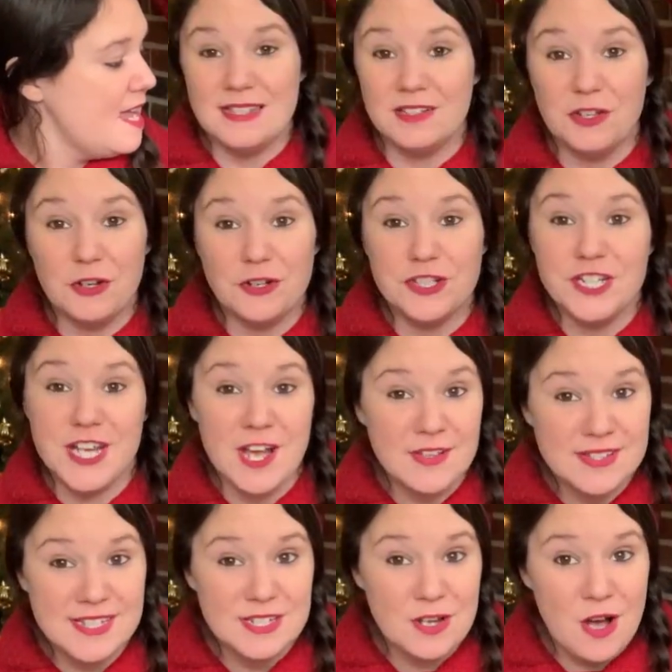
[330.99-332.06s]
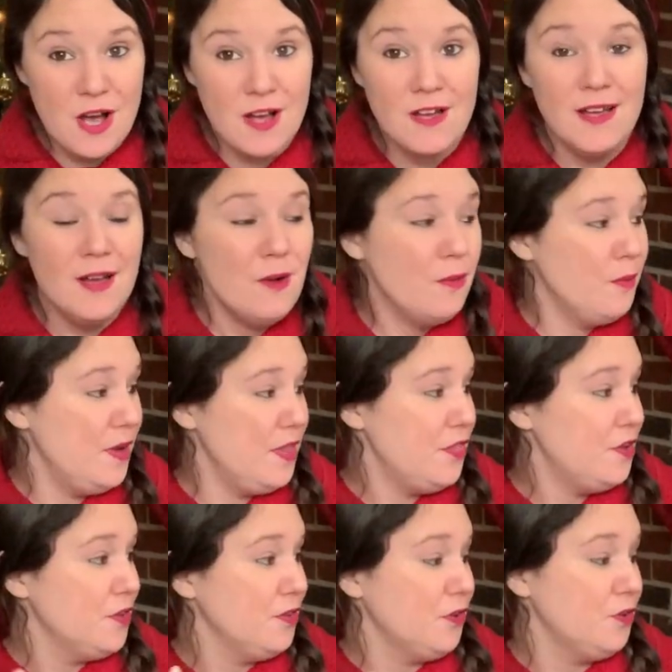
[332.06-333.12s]
It's a little Chelsea doll
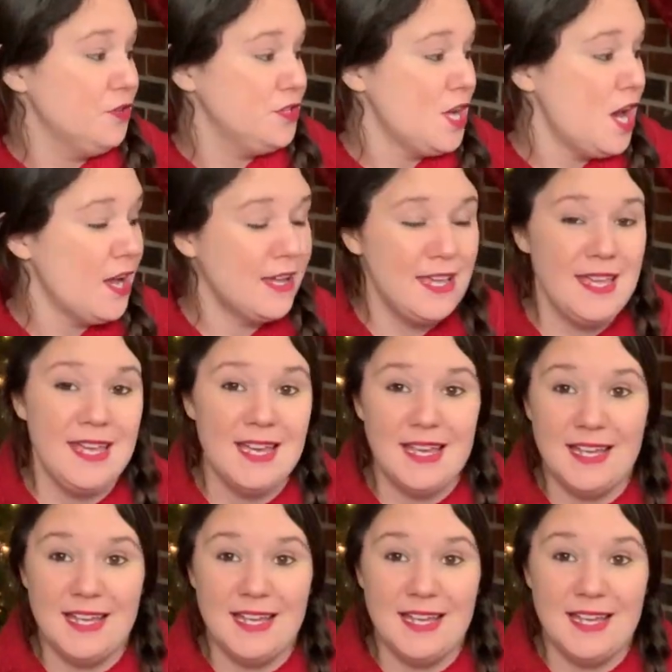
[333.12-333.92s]
with her little doggy,